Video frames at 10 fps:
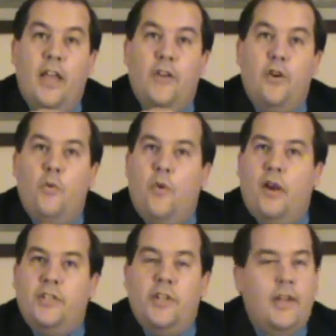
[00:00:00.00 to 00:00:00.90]
And you're
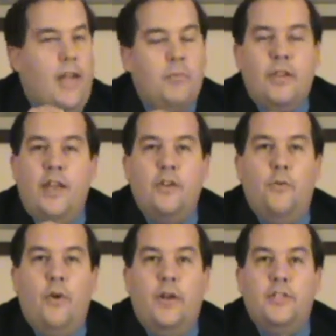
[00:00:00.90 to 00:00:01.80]
watching it, and I'm glad
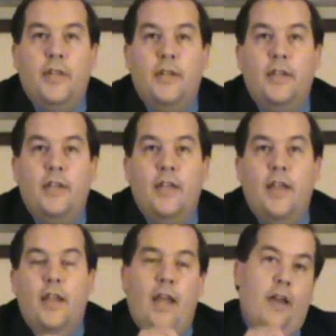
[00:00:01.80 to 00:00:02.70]
you're watching it.
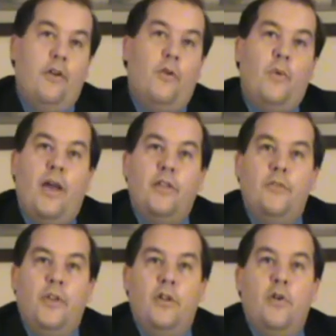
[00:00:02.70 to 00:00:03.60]
I don't know why
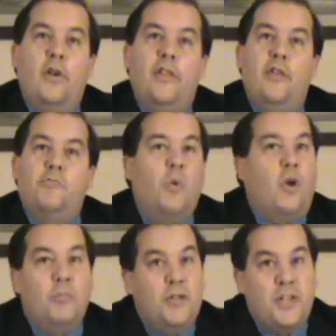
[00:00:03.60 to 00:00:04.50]
you've endured to this
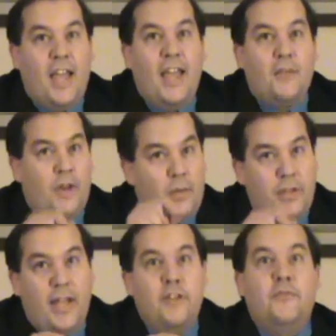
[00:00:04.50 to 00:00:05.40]
point, but you have, and
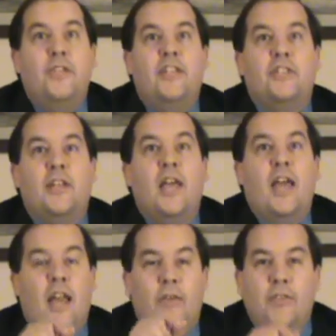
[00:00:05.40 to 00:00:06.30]
I'm glad you've listened.
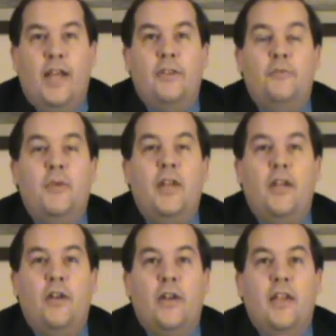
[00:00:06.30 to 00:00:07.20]
And I'm glad you've been
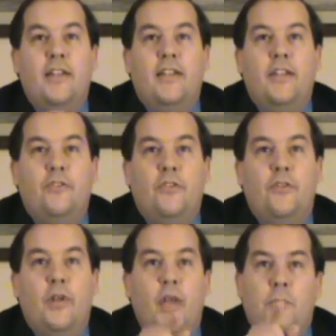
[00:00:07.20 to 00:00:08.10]
here to listen
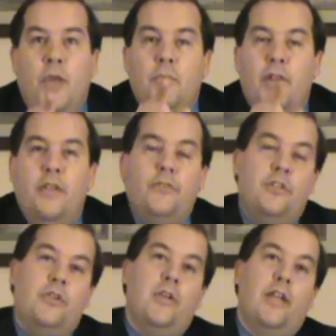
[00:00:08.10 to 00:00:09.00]
to it. Maybe it is
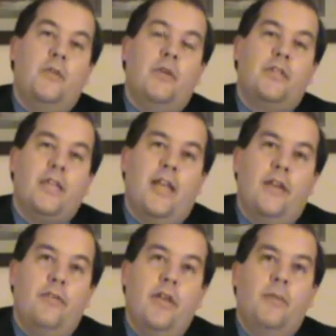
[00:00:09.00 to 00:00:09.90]
that you need to be
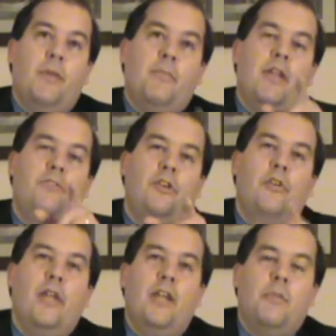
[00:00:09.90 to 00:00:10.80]
saved. Maybe it is
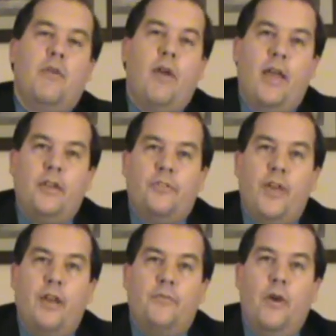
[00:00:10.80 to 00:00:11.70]
you need to be right in the
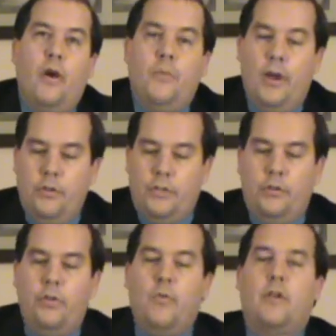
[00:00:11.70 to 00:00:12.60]
sight of God. Why don't
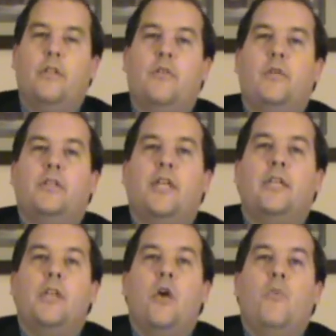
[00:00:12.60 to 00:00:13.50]
you do what the Lord
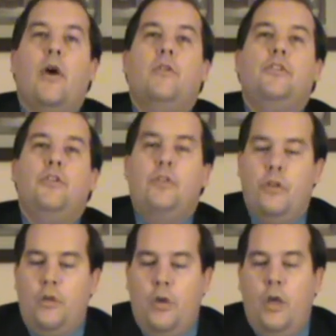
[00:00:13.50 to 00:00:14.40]
says? Why don't you
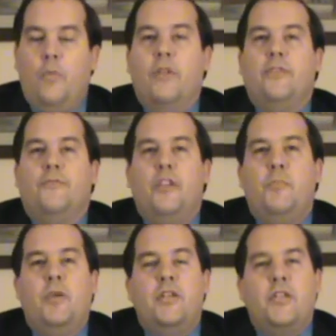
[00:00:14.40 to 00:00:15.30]
do what the
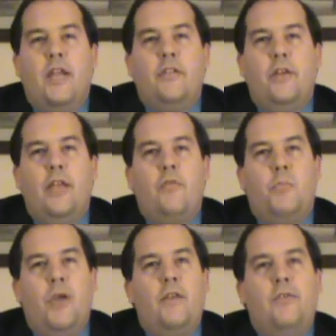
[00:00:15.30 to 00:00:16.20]
Philippian jailer did?
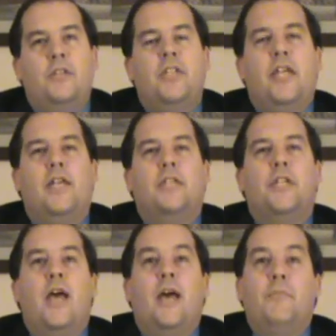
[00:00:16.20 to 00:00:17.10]
Repent of your
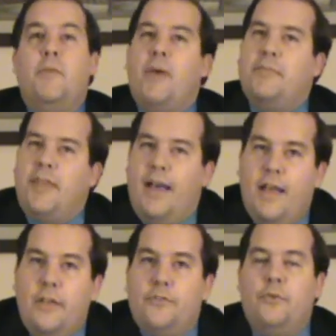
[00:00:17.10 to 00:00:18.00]
sins and be
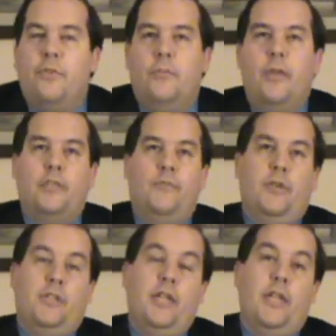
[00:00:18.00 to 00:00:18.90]
baptized for the remission of
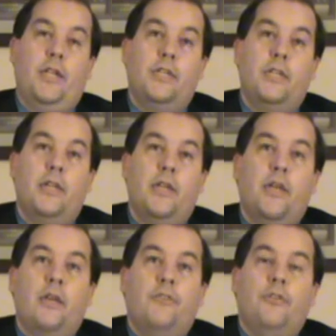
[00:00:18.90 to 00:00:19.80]
your sins.
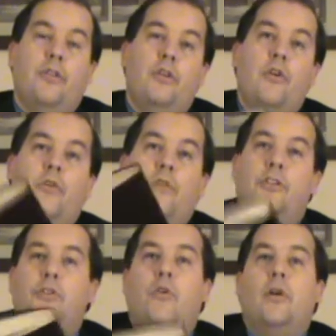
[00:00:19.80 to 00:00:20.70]
So that you can
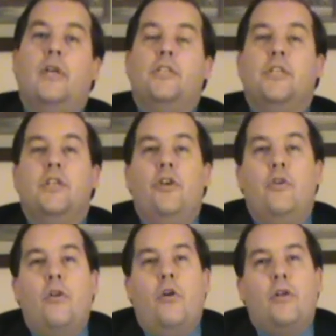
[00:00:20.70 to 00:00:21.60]
rejoice.
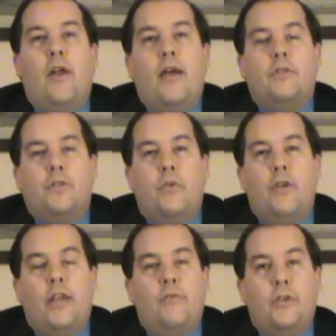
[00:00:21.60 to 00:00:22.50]
You and all your
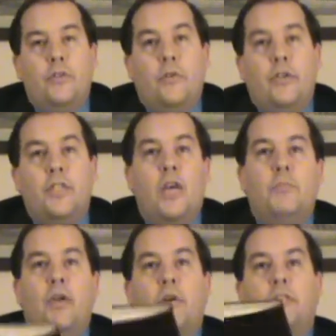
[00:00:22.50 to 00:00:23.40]
household can rejoice
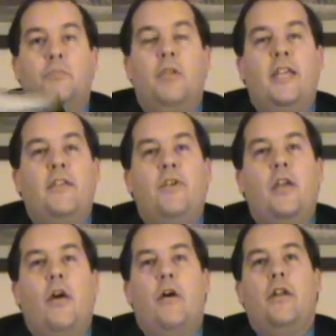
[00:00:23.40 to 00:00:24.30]
because you believe
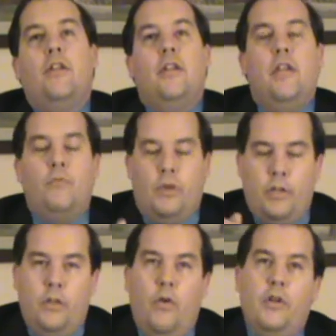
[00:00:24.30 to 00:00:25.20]
in God and you did what
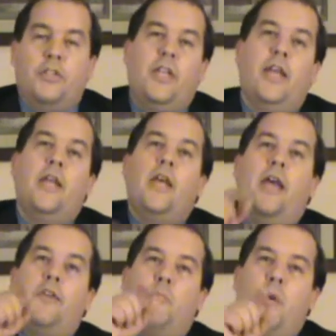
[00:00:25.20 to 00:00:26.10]
the Lord said
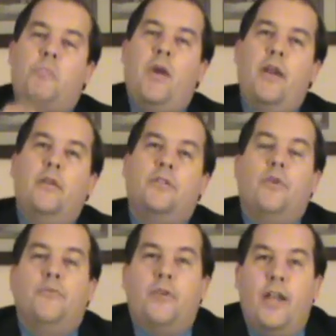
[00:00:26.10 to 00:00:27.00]
and you're preparing your
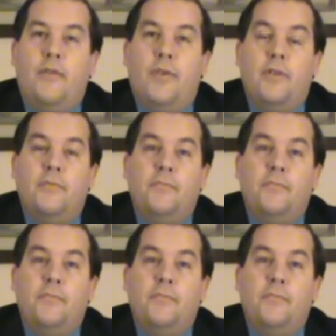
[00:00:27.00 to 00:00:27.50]
soul for heaven.